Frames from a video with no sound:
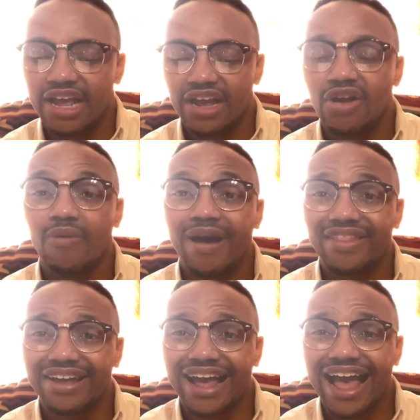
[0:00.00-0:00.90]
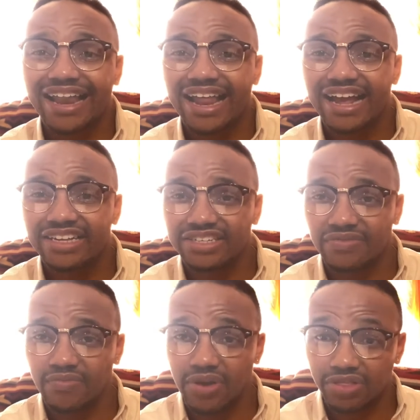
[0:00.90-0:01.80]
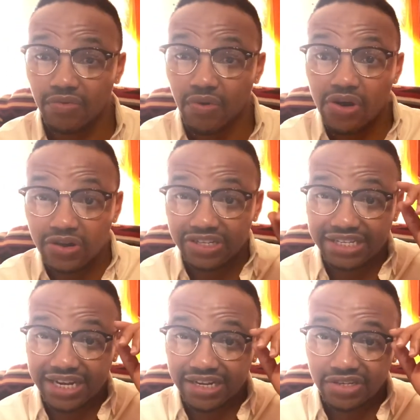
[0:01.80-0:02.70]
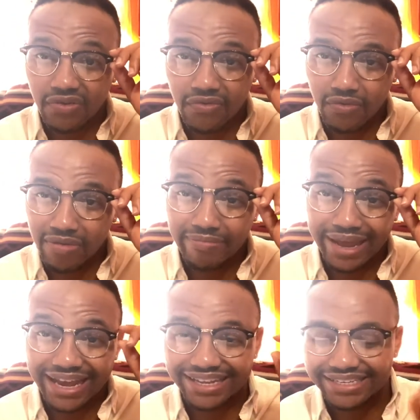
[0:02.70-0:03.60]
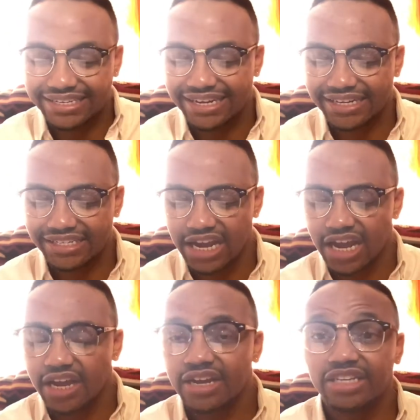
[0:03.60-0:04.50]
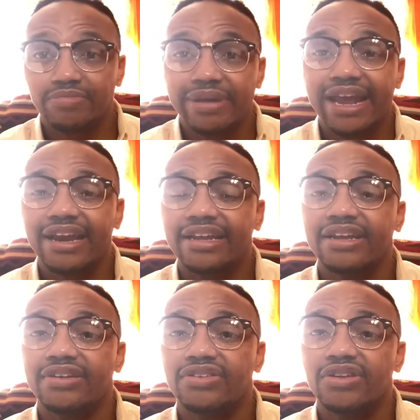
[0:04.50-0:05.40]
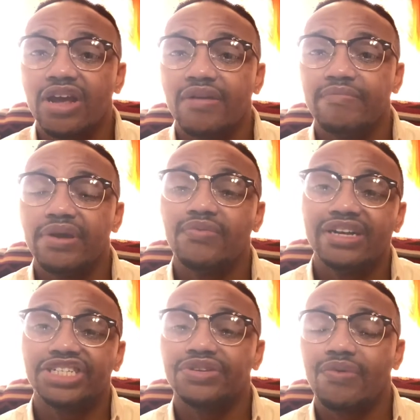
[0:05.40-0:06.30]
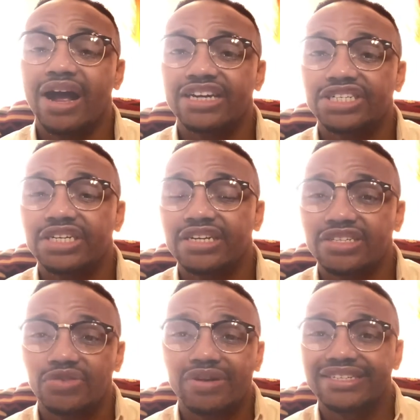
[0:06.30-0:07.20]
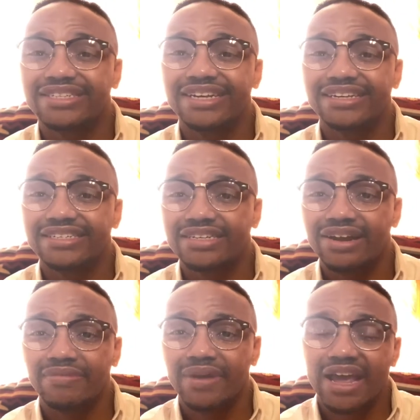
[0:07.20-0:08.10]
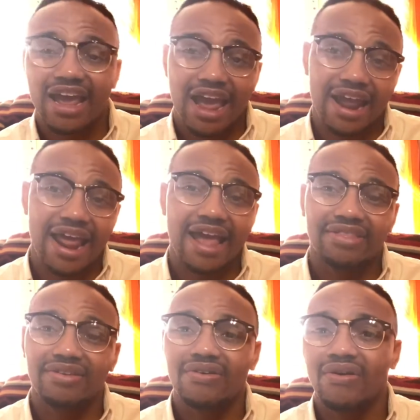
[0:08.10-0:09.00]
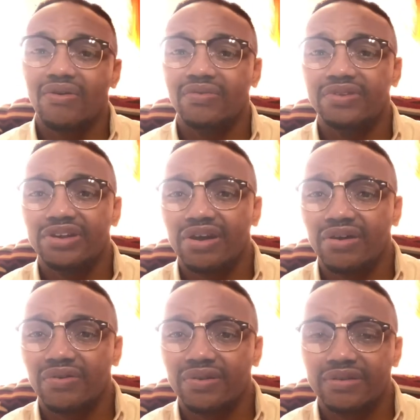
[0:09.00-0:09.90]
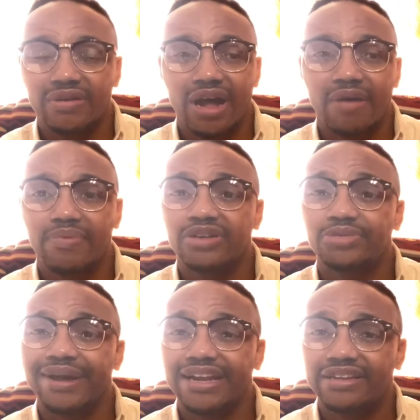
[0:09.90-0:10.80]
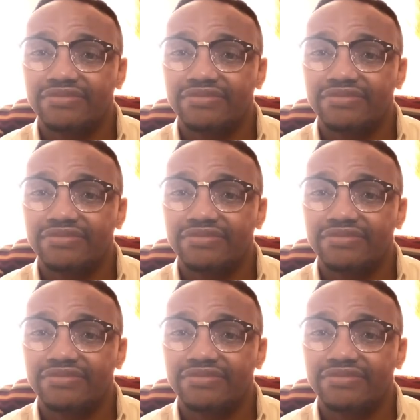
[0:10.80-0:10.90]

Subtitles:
go by the guidelines of what the word says over what man says, because man can be wishy-washy and twist things up and add their own, you know, perspective